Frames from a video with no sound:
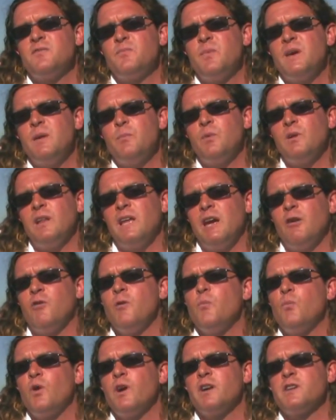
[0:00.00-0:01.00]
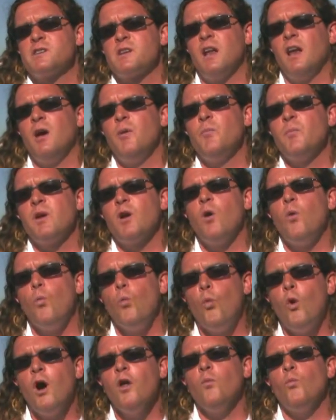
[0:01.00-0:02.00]
of people here in British Columbia
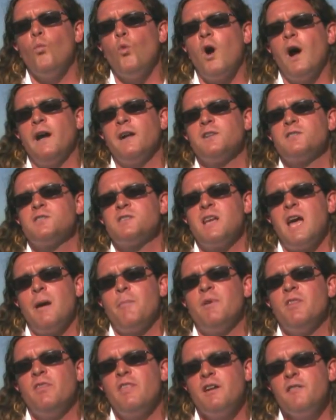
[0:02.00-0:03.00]
want wild salmon.